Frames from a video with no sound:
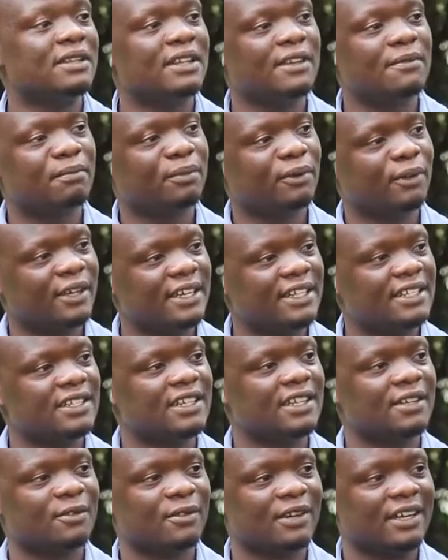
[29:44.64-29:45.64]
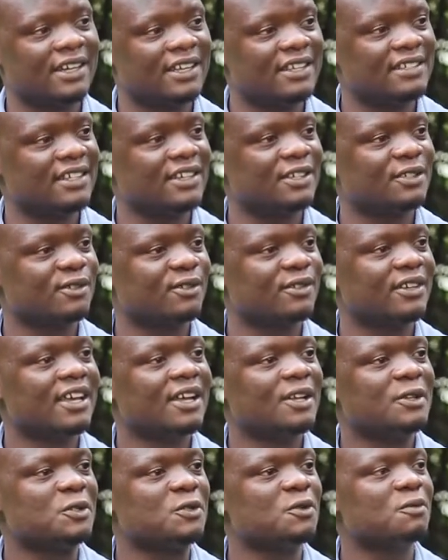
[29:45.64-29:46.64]
been employed in an organization
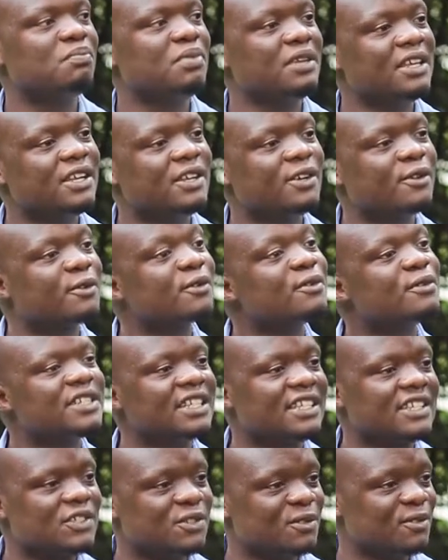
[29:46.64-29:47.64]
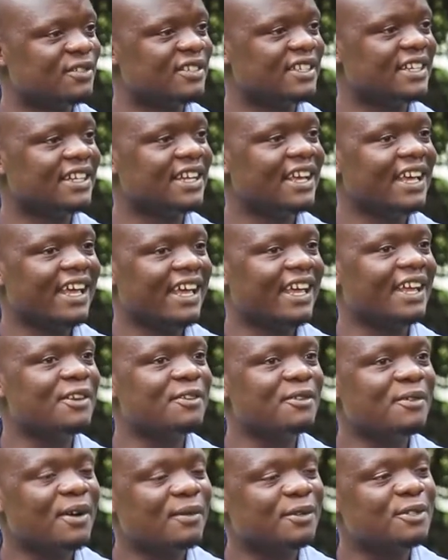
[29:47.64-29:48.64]
to be recruiting children,
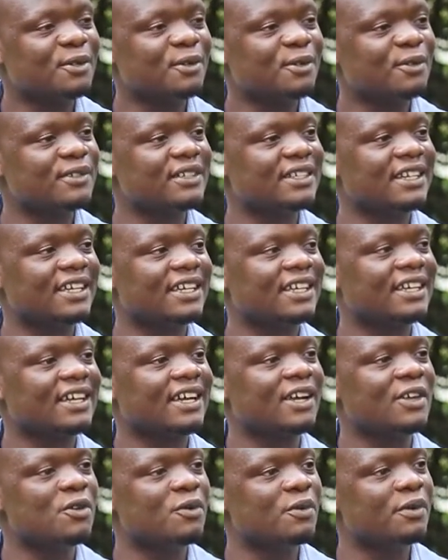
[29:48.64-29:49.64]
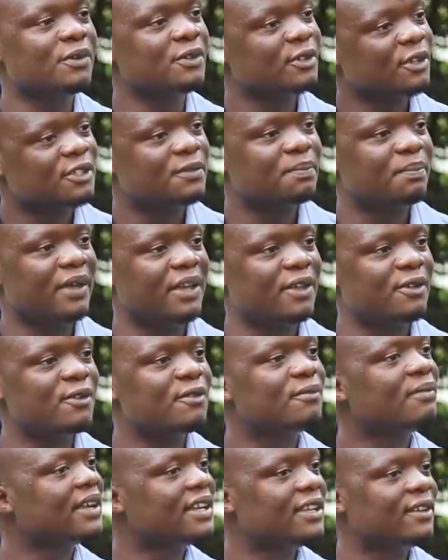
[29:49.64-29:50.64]
and you have told, like, you will not pay
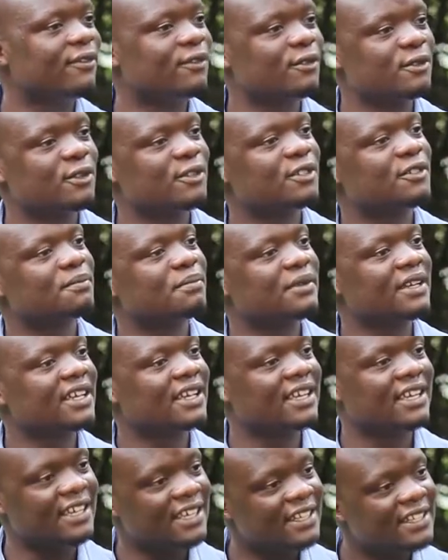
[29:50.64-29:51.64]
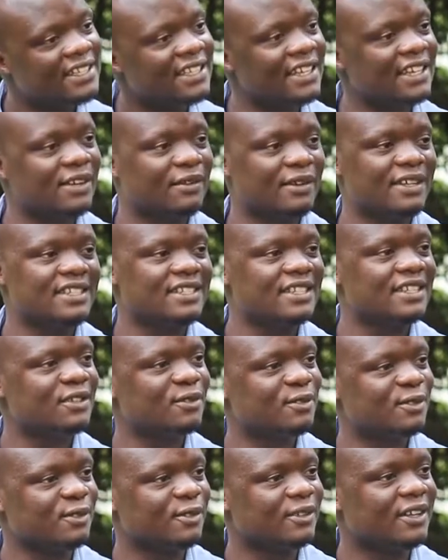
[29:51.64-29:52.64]
you money if you don't bring kids in our
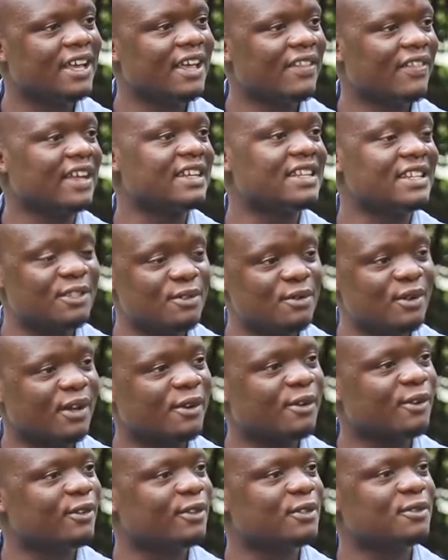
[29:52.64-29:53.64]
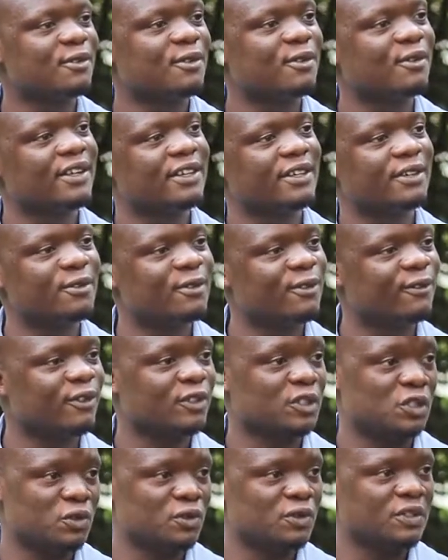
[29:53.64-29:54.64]
institution. That is your role, to go and look
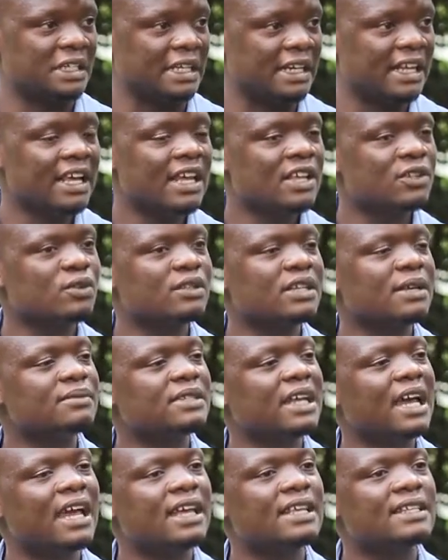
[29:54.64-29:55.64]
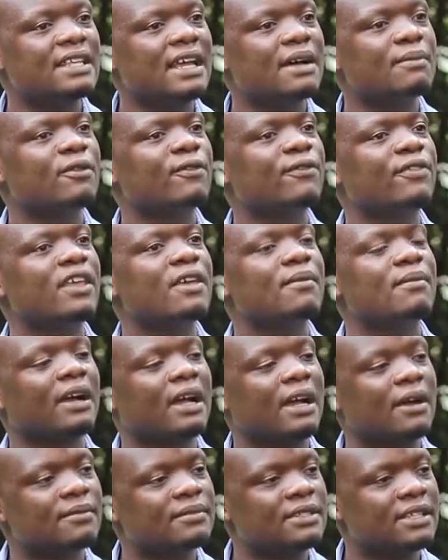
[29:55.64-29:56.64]
for children. So some of them
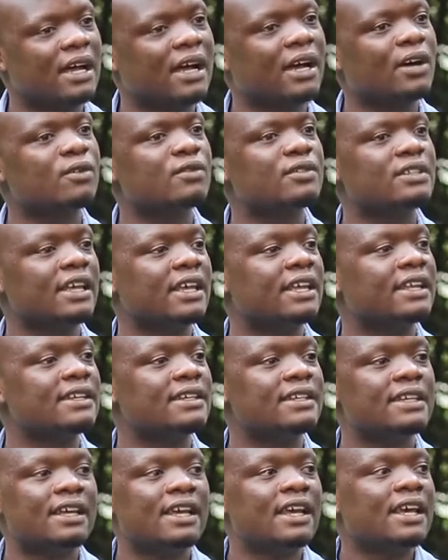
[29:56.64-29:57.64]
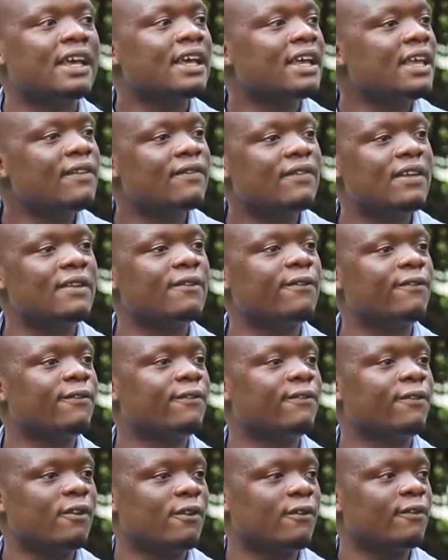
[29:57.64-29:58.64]
comes out and even
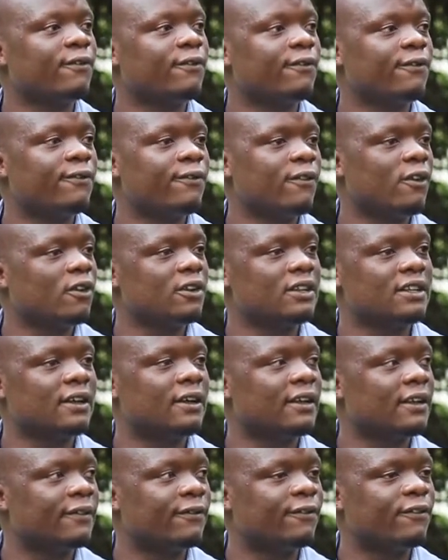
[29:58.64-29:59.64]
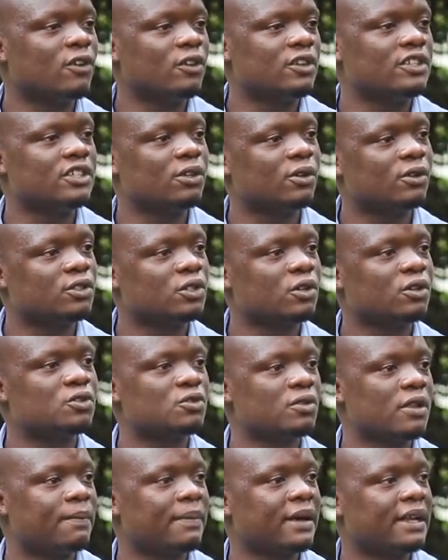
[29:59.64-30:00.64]
forge or talk
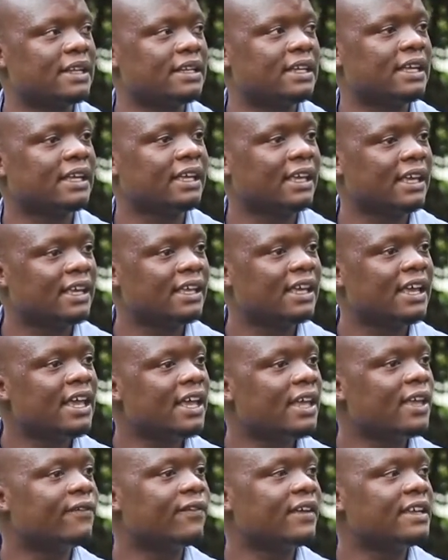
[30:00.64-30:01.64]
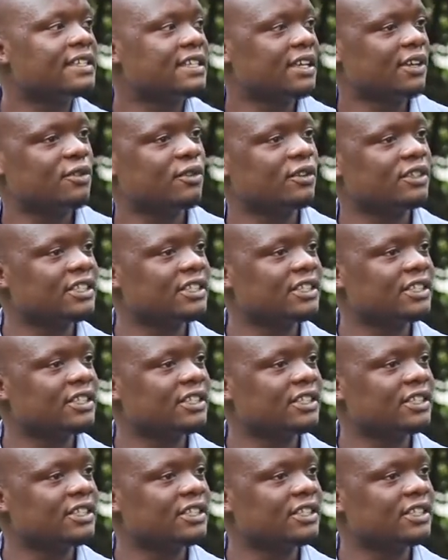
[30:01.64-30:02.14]
to the parent, like, hey, if I take your